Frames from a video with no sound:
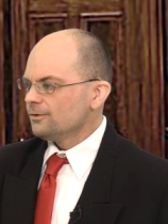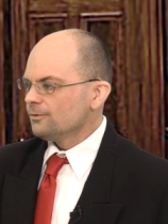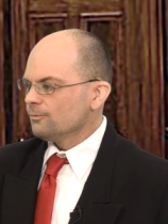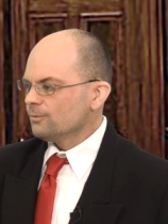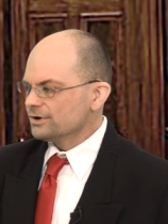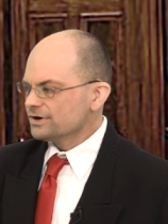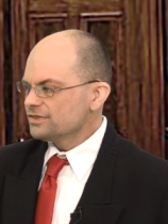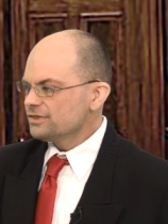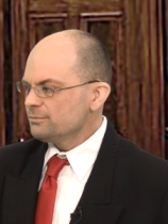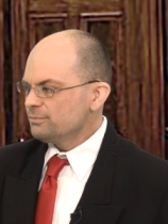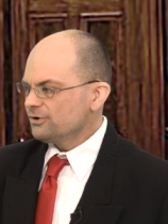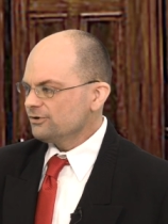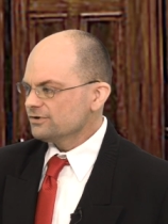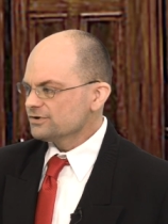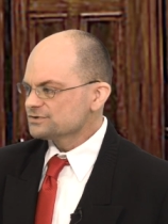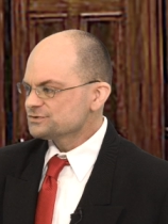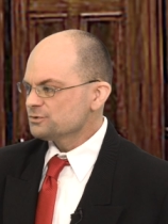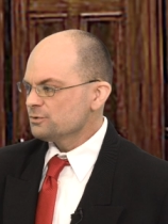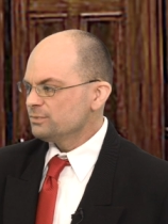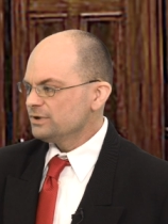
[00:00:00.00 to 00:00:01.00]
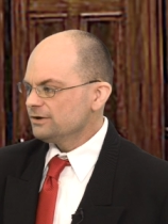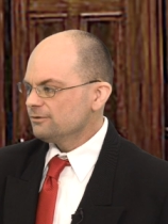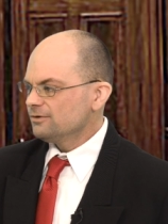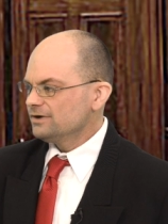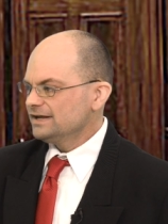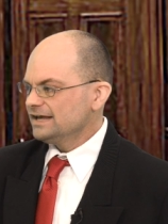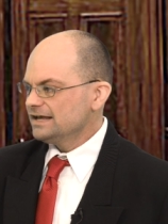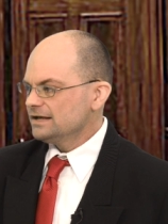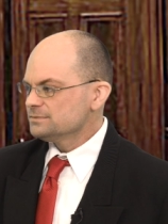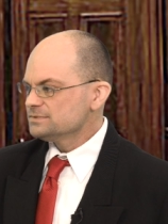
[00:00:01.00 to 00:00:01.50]
One of the buildings will be
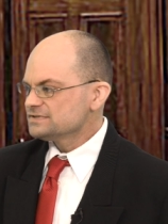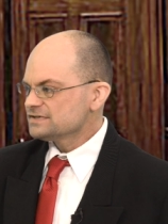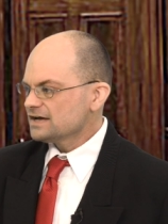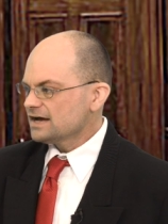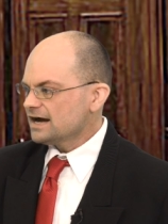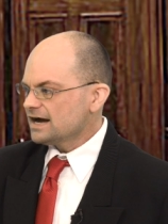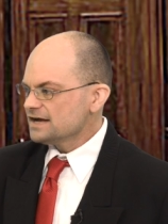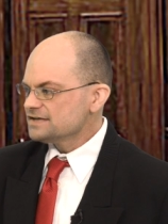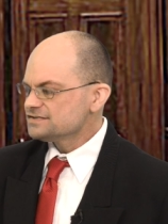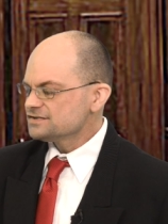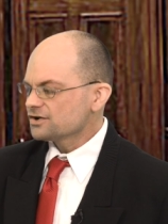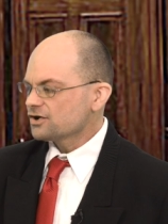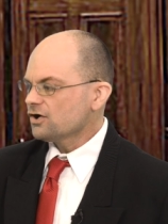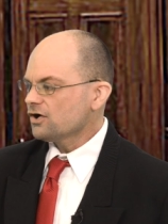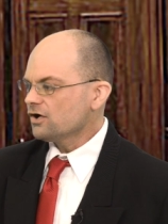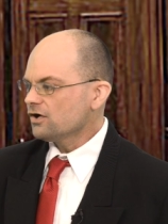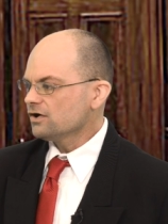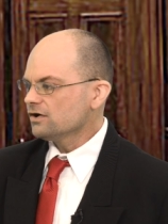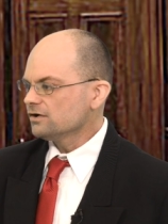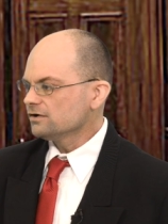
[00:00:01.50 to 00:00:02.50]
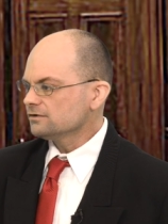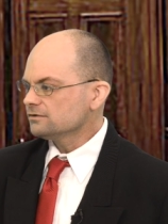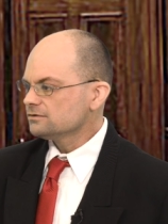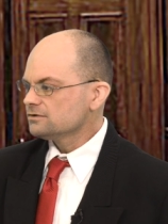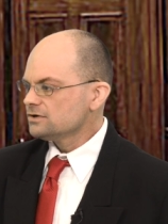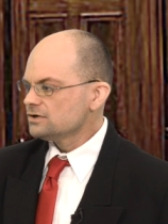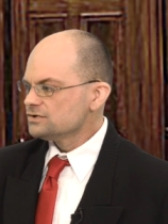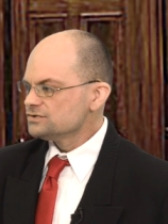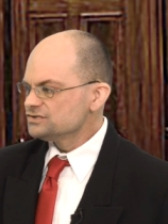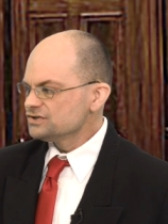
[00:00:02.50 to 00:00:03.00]
renamed Isaac
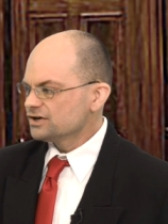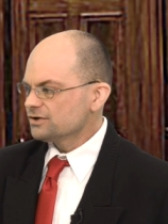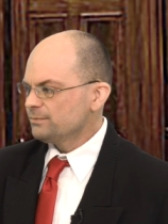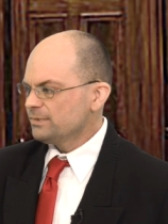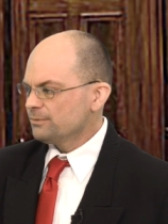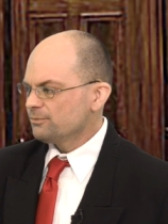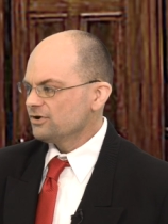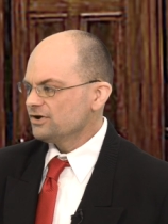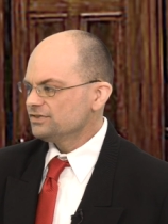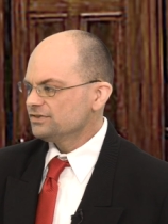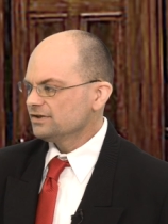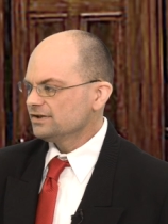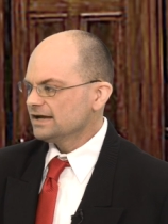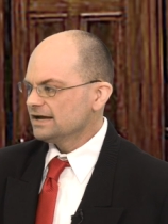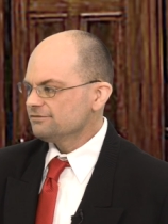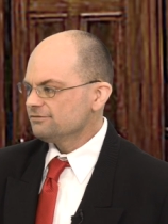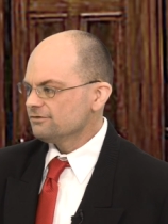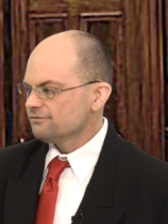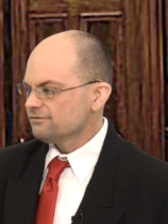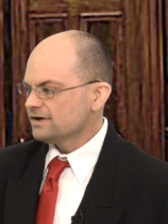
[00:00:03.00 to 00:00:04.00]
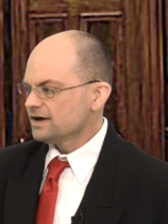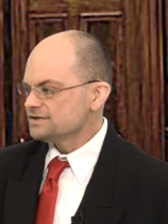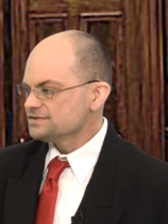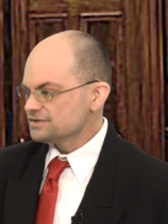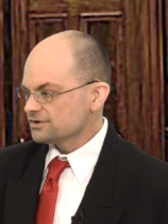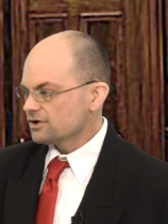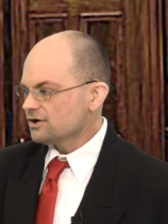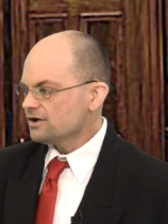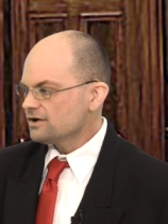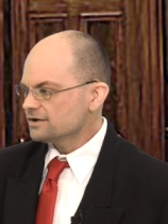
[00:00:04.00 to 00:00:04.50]
Hall to commemorate the life of
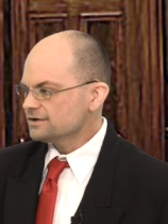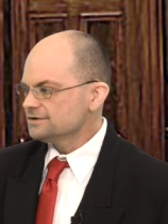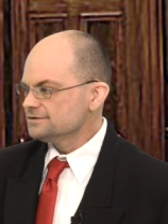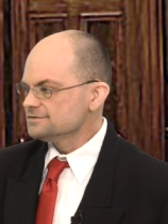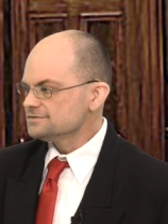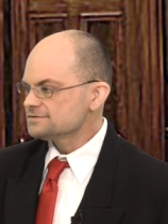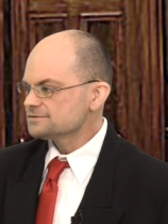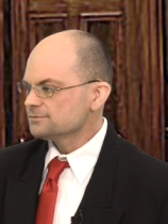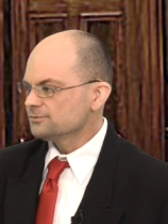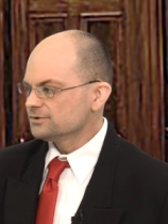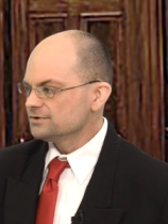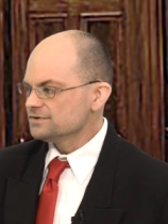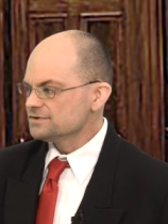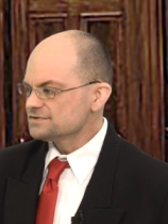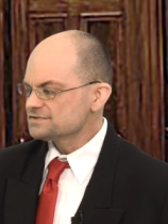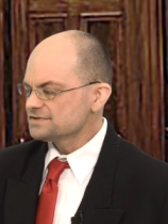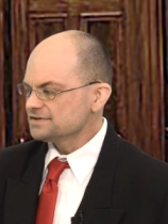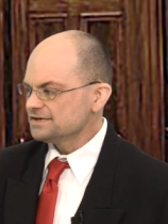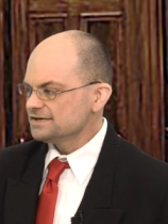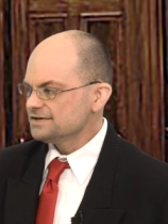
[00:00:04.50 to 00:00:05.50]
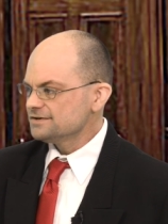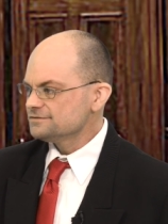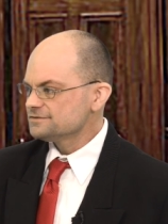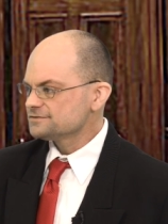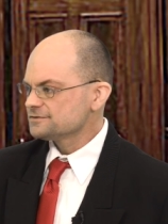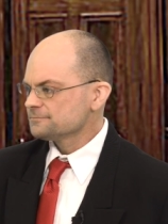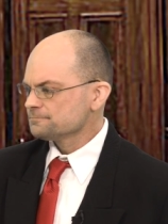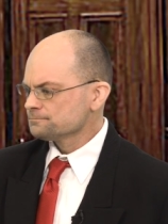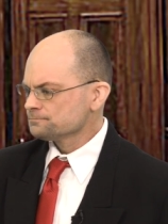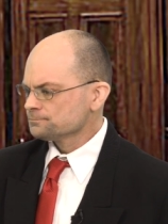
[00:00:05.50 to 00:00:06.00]
Isaac Hawkins, one of the
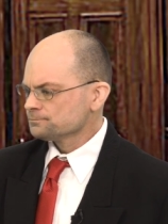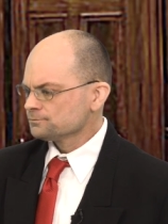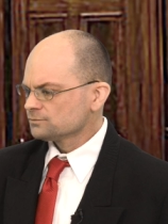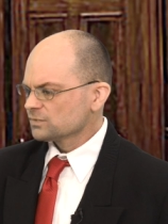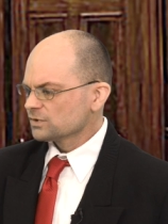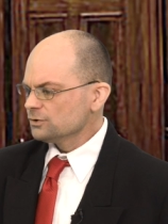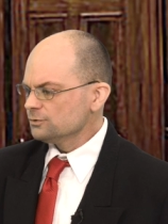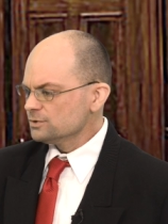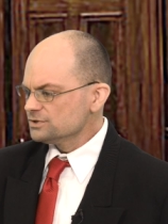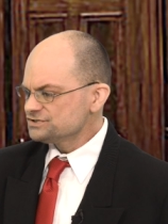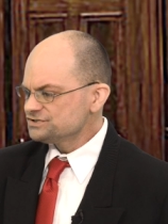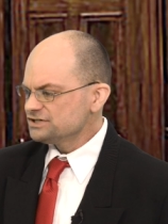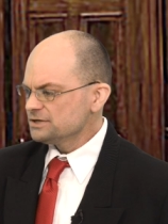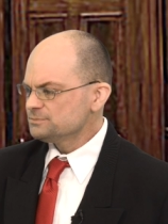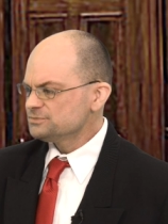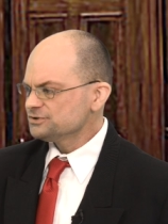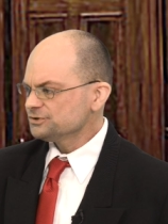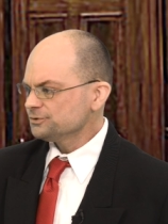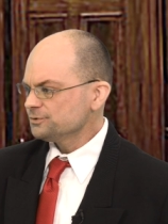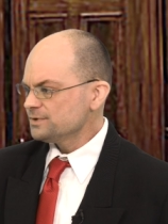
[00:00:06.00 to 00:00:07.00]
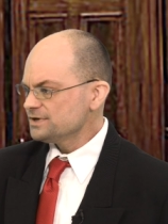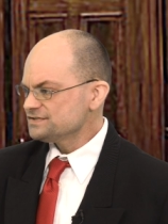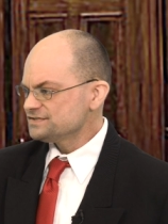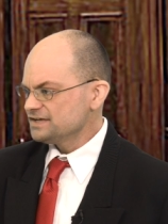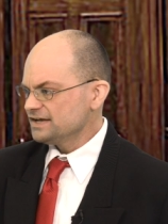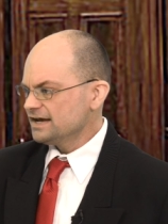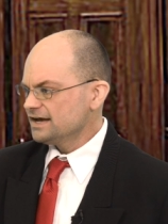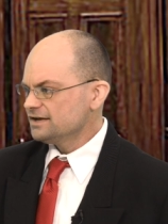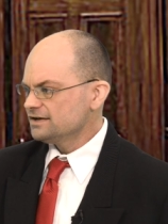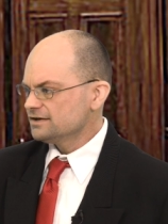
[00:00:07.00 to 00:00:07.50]
slaves who was shipped to
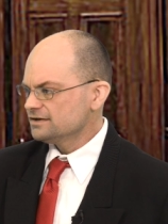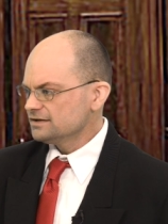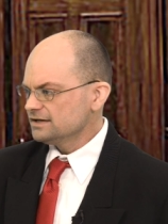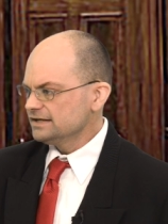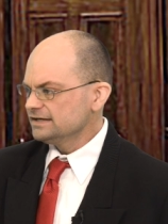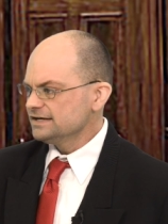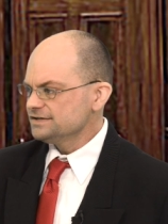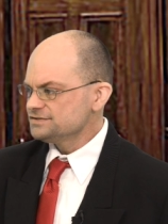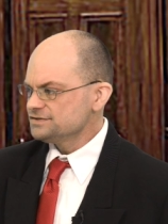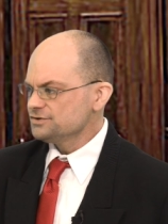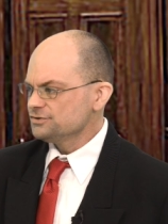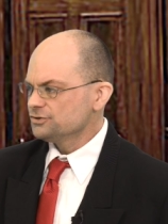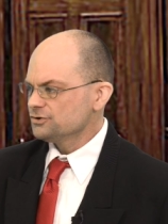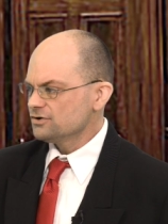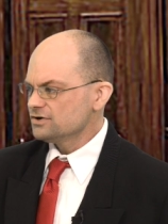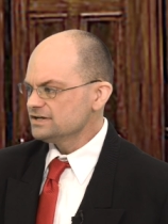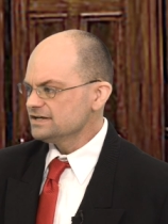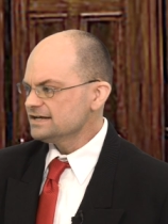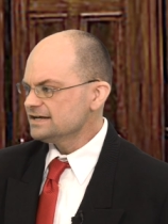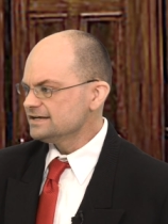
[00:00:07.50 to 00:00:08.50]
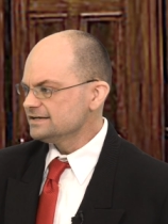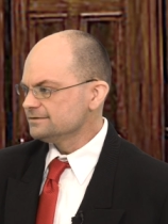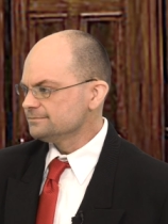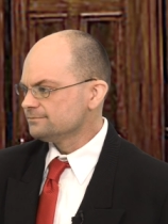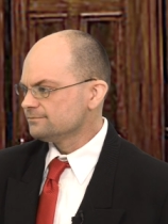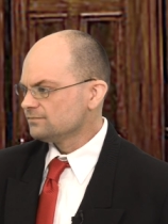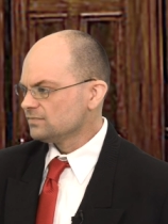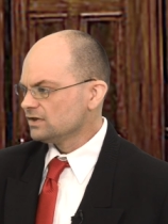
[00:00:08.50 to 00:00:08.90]
Louisiana in eighteen thirty-eight.